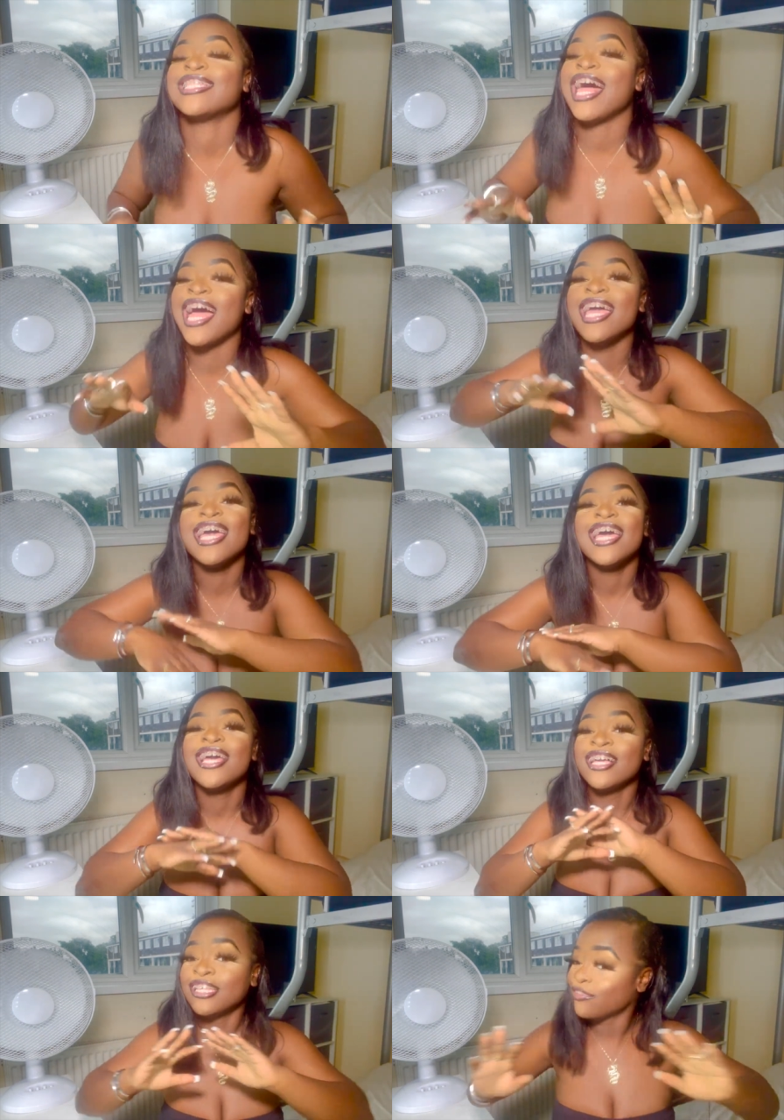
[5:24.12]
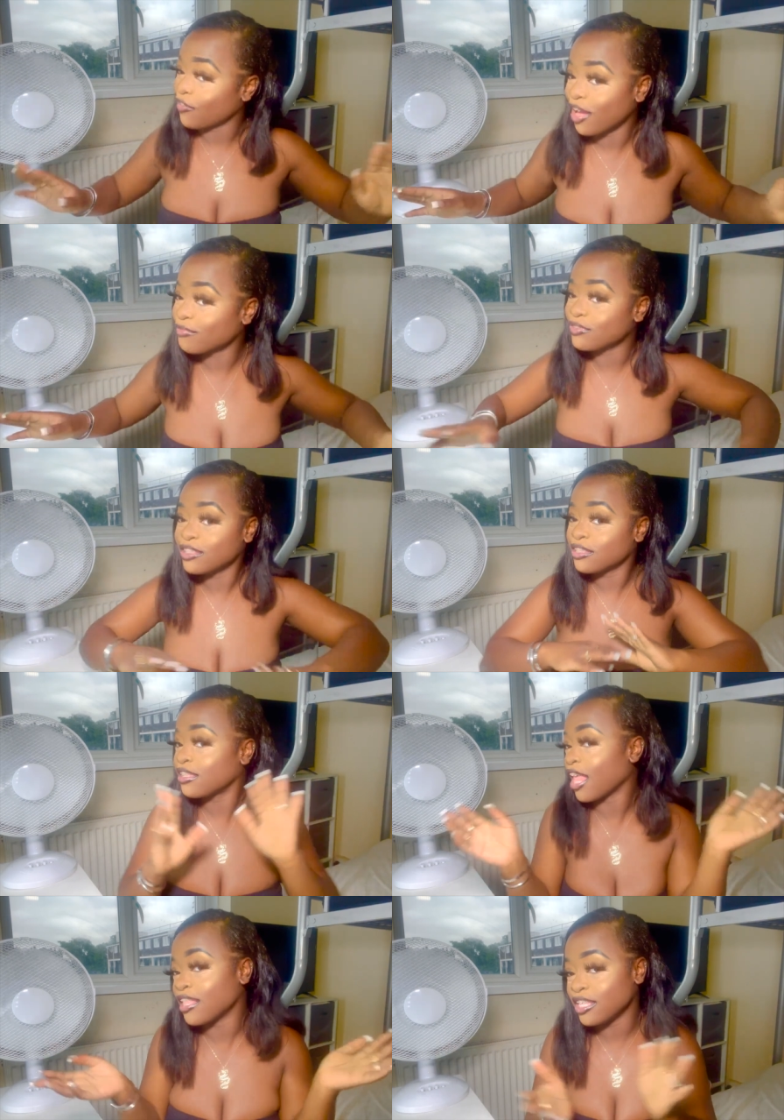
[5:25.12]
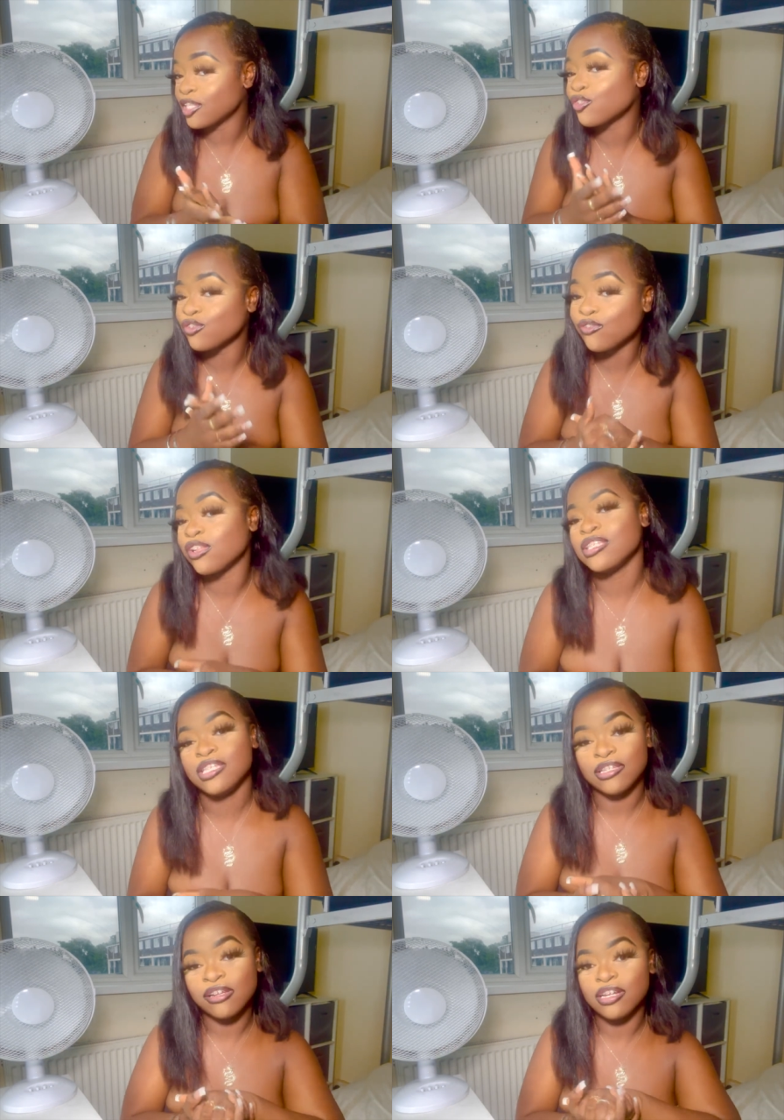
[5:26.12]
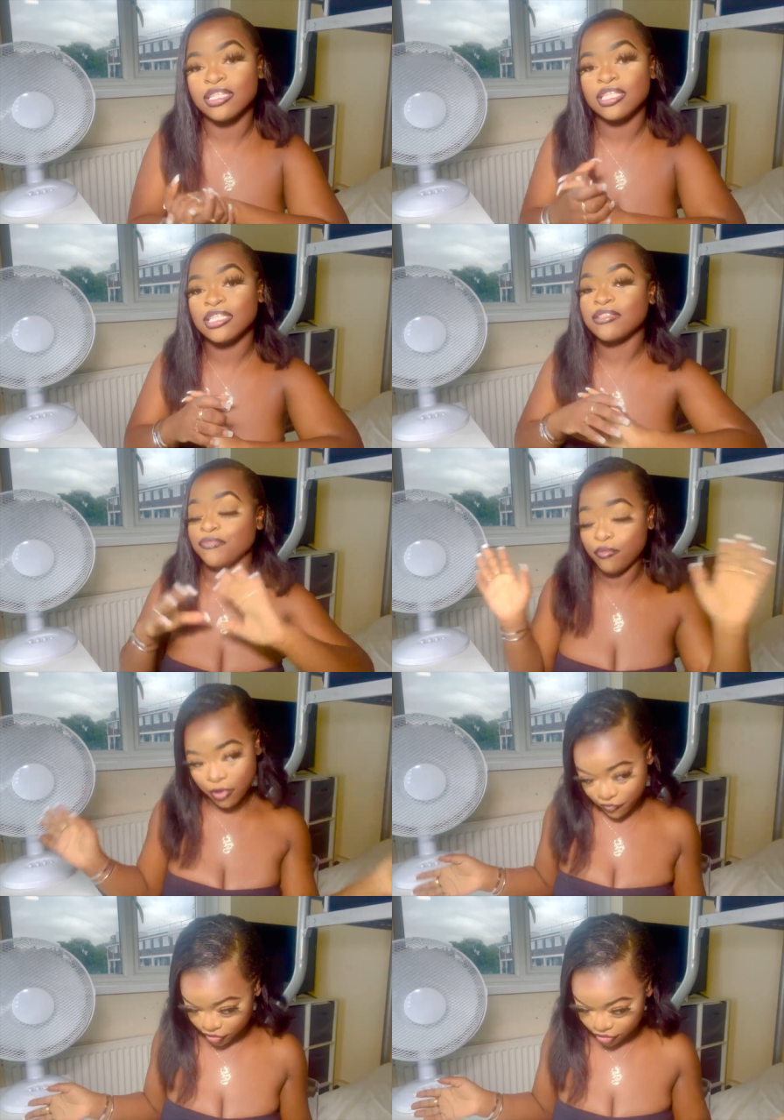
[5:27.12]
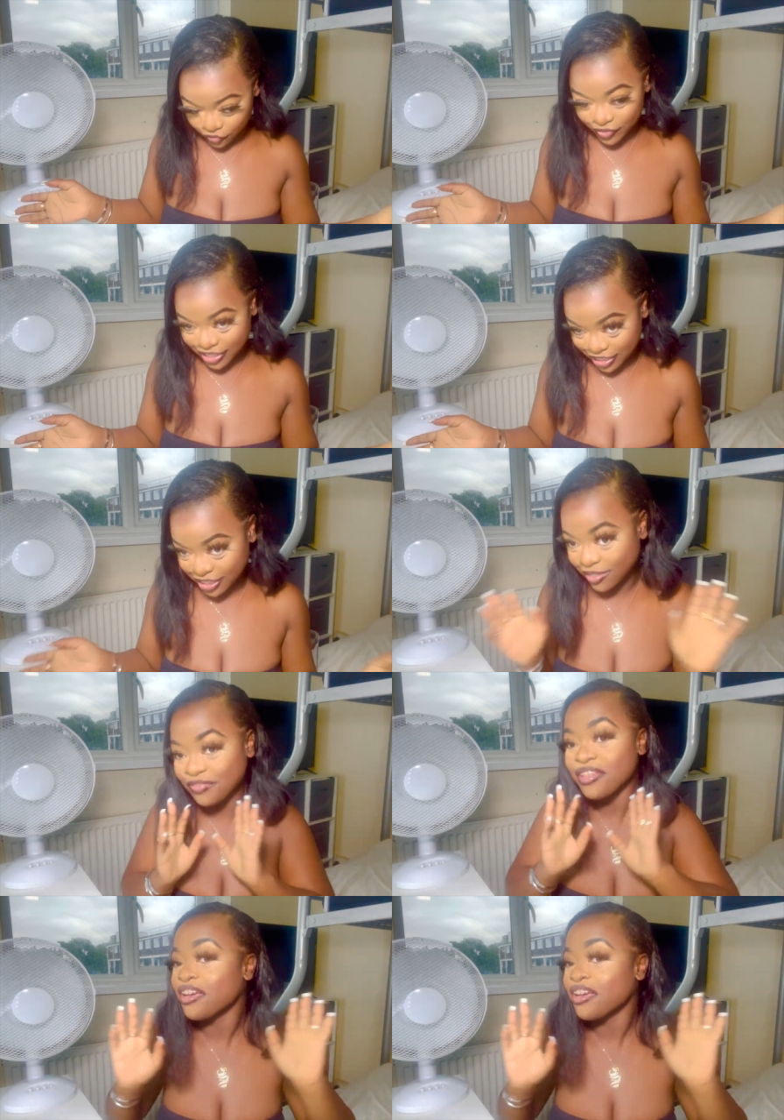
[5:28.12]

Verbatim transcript: like fam like these are good quality sunglasses from what i've heard obviously